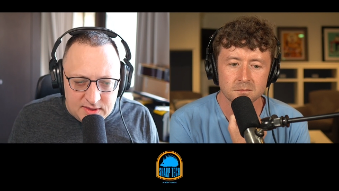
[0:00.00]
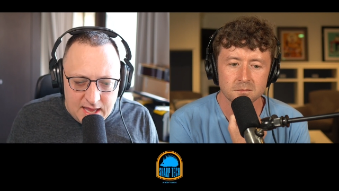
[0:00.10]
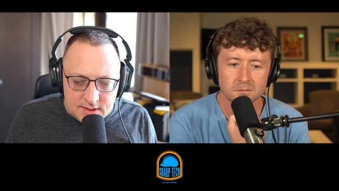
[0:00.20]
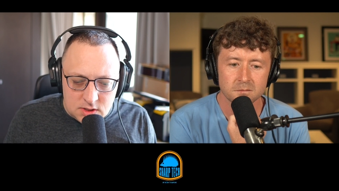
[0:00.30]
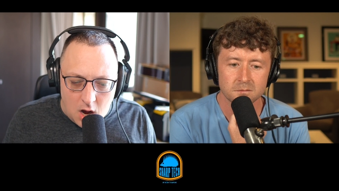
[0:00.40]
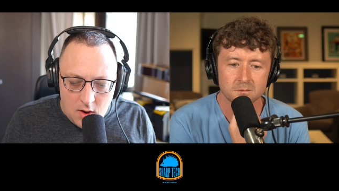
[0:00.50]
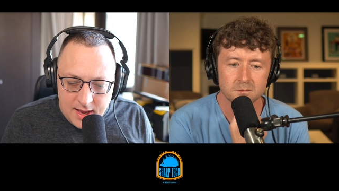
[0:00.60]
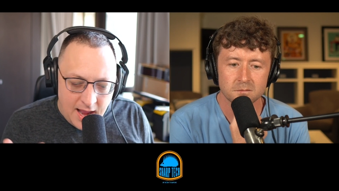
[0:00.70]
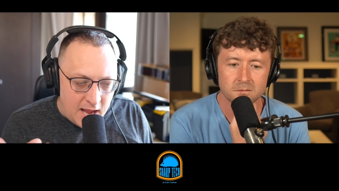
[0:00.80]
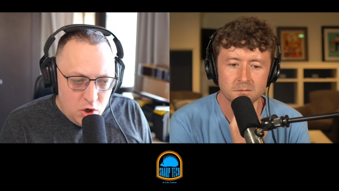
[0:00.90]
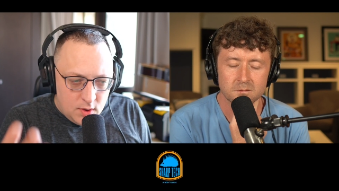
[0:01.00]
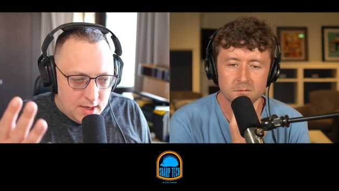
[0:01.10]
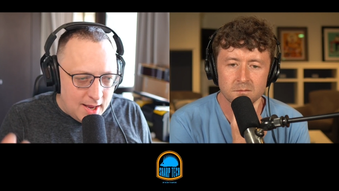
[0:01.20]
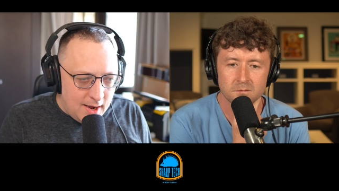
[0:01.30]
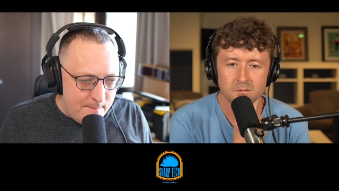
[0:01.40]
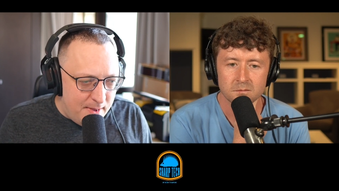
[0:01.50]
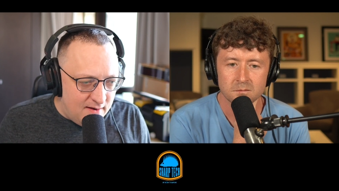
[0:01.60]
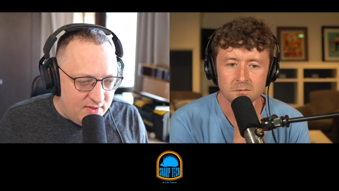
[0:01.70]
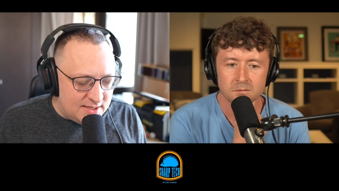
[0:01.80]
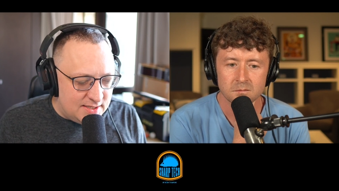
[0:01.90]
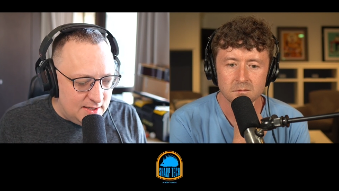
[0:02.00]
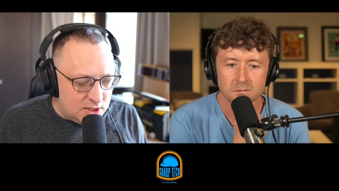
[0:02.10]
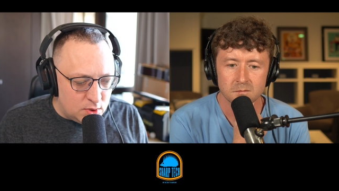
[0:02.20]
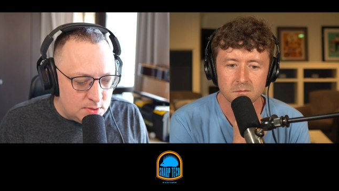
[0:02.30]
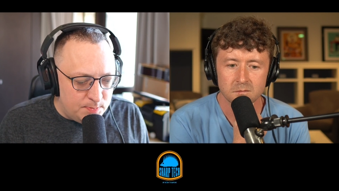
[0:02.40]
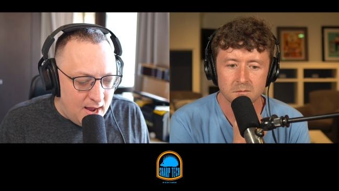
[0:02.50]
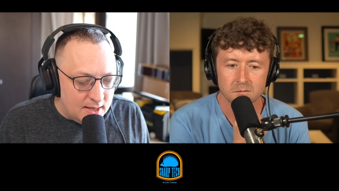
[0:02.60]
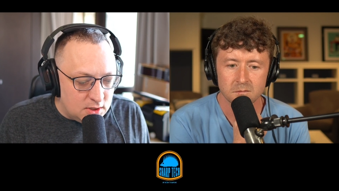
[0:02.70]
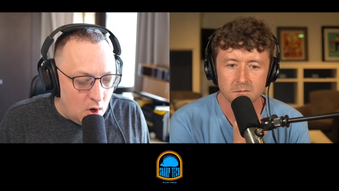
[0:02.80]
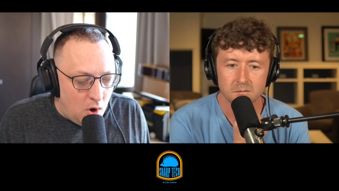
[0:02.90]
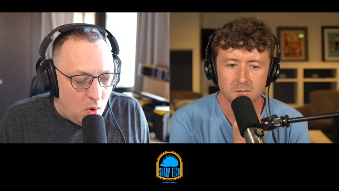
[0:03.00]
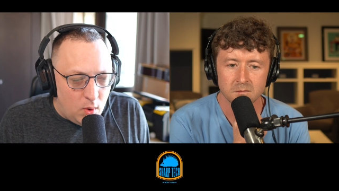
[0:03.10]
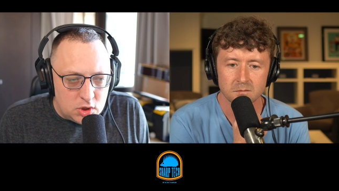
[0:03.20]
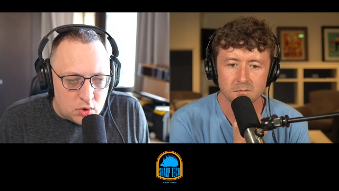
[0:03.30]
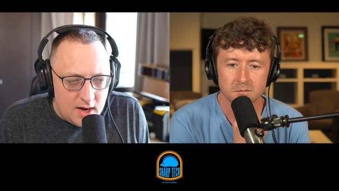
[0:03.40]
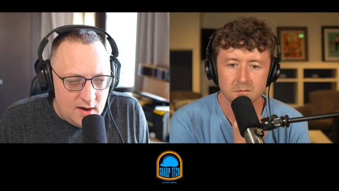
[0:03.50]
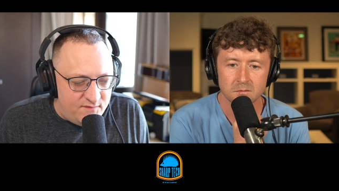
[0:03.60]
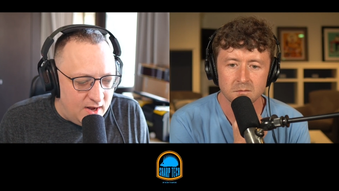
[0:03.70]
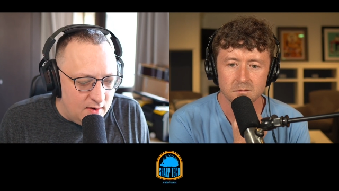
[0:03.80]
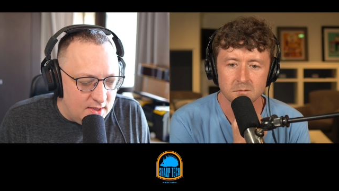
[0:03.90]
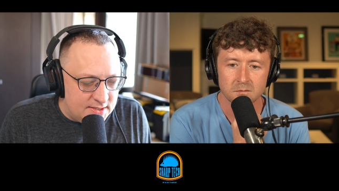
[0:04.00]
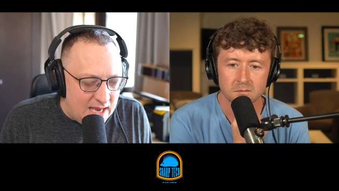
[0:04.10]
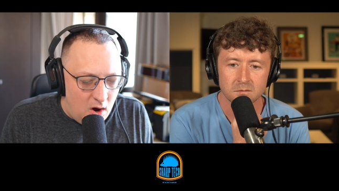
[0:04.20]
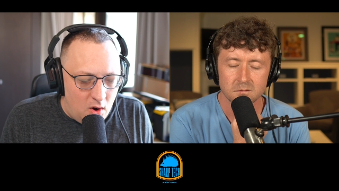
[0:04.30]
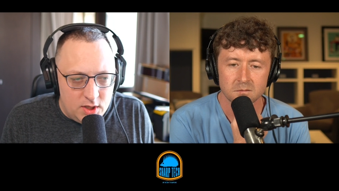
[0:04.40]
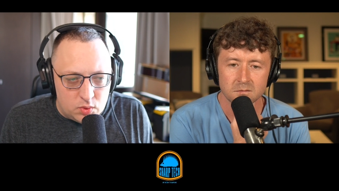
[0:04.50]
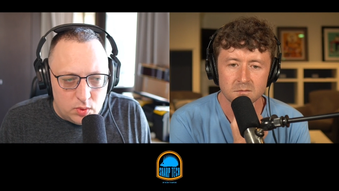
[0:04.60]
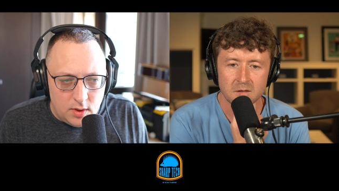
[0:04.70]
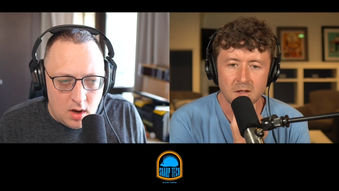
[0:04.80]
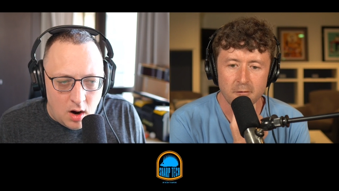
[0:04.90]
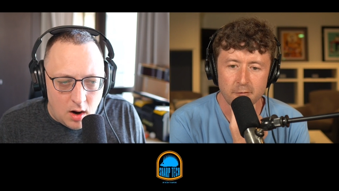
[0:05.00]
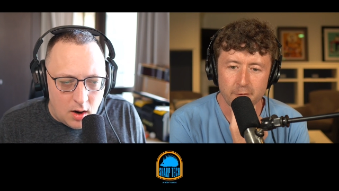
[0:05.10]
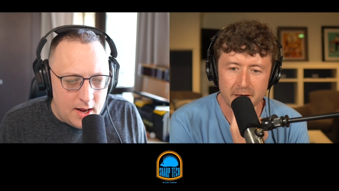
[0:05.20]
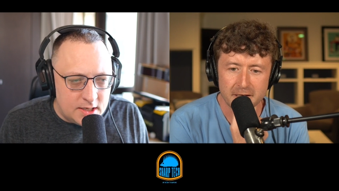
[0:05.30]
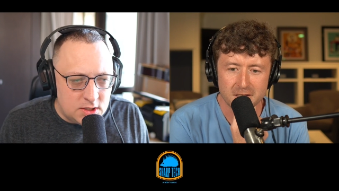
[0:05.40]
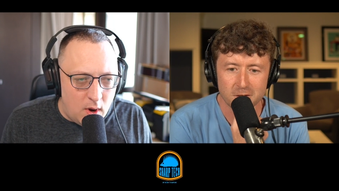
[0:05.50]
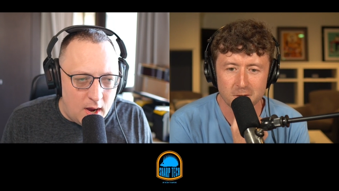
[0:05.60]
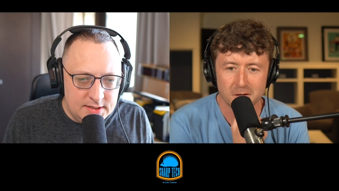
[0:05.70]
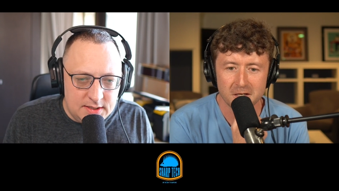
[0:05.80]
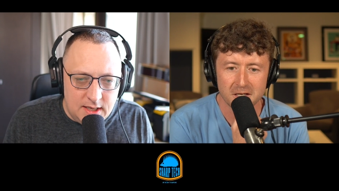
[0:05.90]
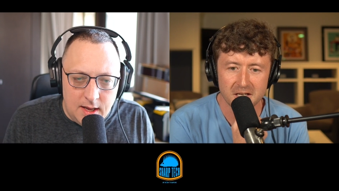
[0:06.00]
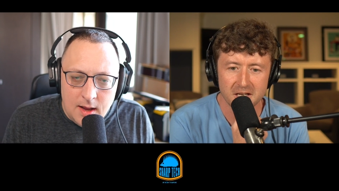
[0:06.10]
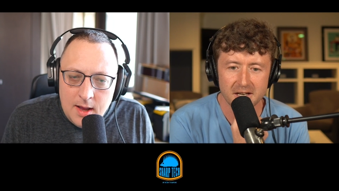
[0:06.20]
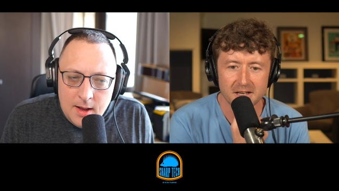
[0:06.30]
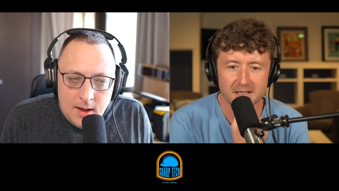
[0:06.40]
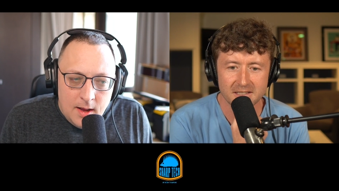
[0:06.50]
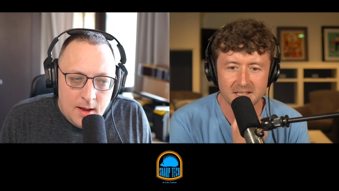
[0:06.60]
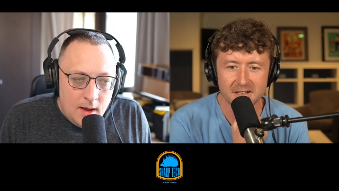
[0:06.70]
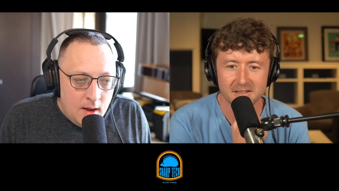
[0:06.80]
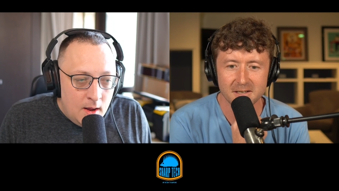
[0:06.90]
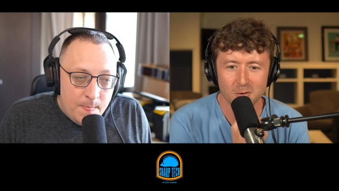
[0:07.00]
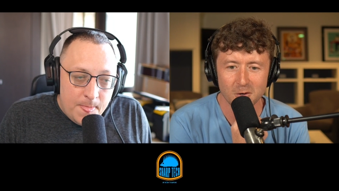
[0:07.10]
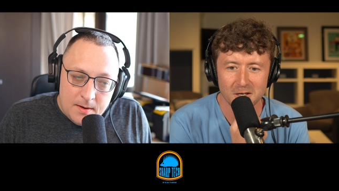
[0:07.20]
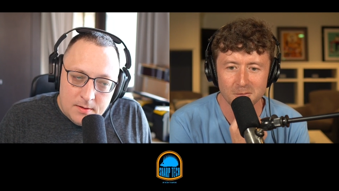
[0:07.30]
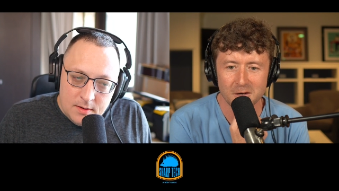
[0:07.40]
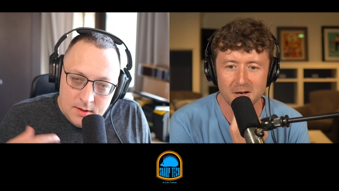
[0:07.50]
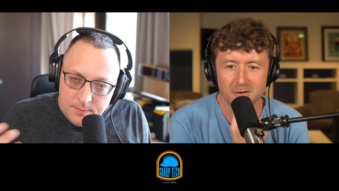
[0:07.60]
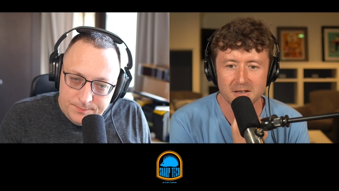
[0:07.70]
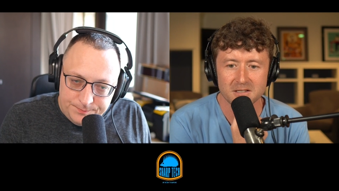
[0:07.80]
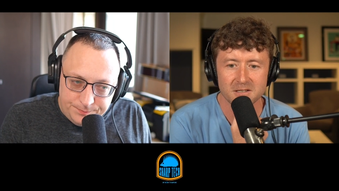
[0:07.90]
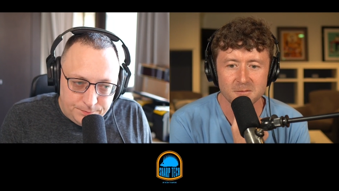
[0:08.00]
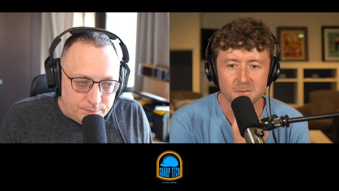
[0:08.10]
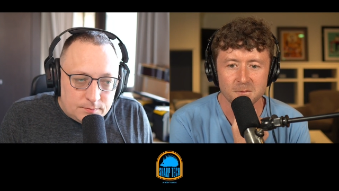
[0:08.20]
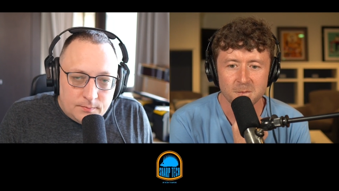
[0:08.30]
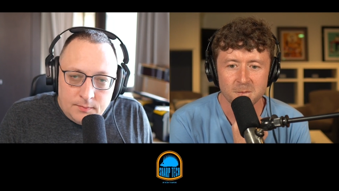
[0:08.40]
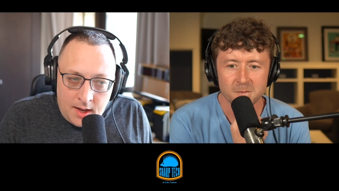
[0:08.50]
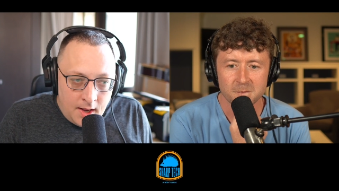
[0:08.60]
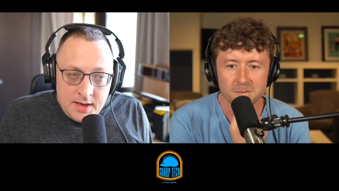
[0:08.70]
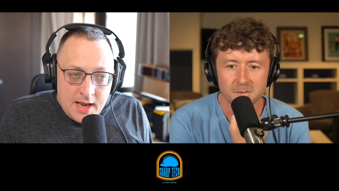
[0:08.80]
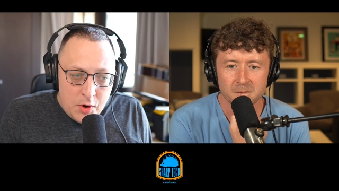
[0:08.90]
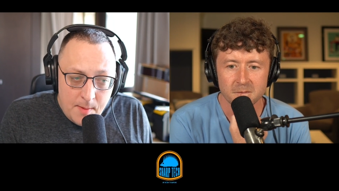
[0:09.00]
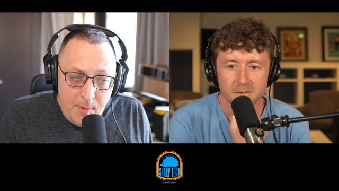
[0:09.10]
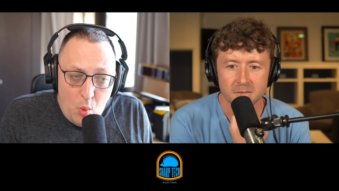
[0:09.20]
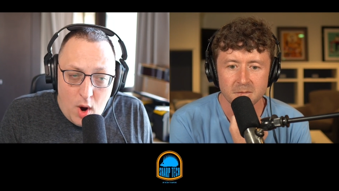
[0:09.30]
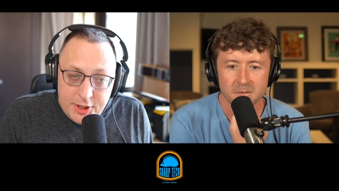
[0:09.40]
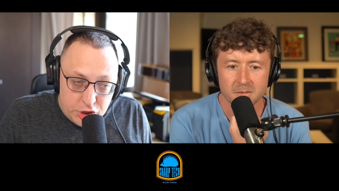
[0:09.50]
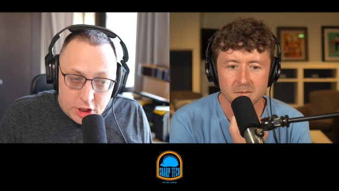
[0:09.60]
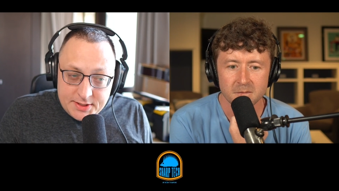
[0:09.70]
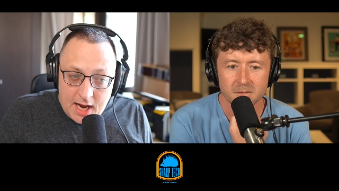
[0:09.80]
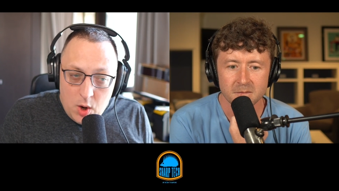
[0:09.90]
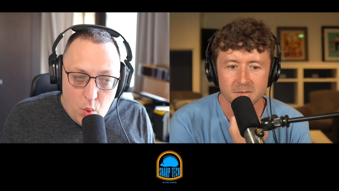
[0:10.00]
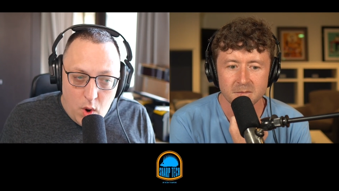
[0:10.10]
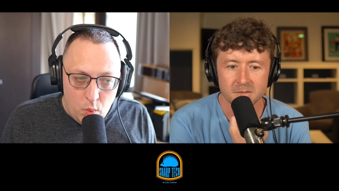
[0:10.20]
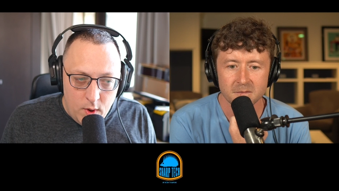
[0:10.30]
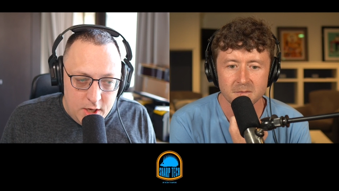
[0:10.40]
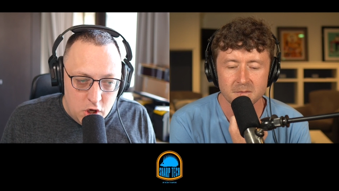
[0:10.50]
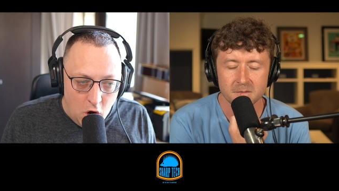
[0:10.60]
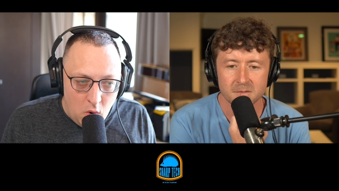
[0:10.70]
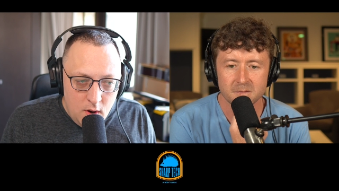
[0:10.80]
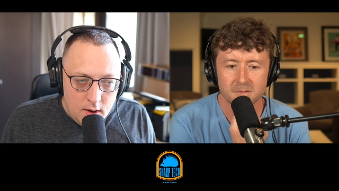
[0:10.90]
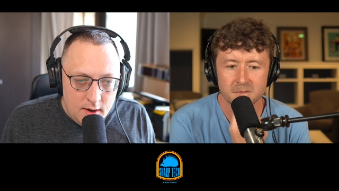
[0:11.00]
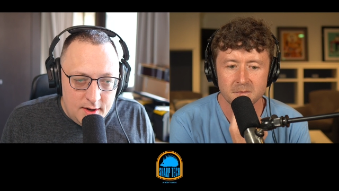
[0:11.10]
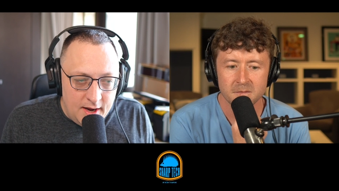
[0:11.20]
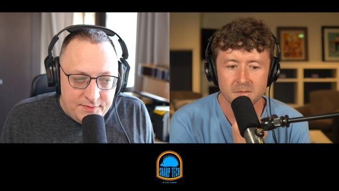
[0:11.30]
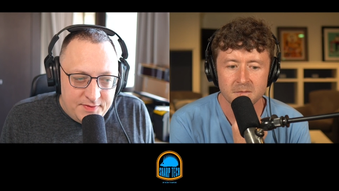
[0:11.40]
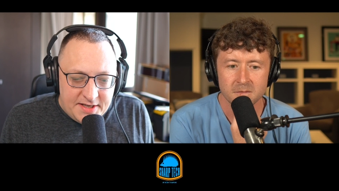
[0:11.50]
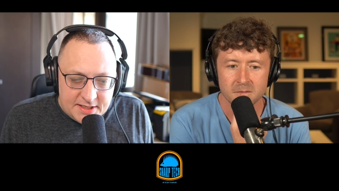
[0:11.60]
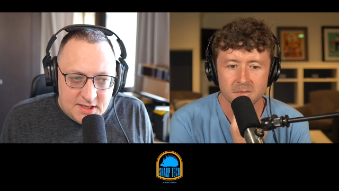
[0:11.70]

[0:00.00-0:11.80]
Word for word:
Speaker 1: is galling. And you get a bit of this in this response. Oh, we're trying to figure this out. It's really hard, X, Y, Z.
Speaker 2: Yeah, exactly. Work in progress.
Speaker 1: Now, number one, just on what we know, that doesn't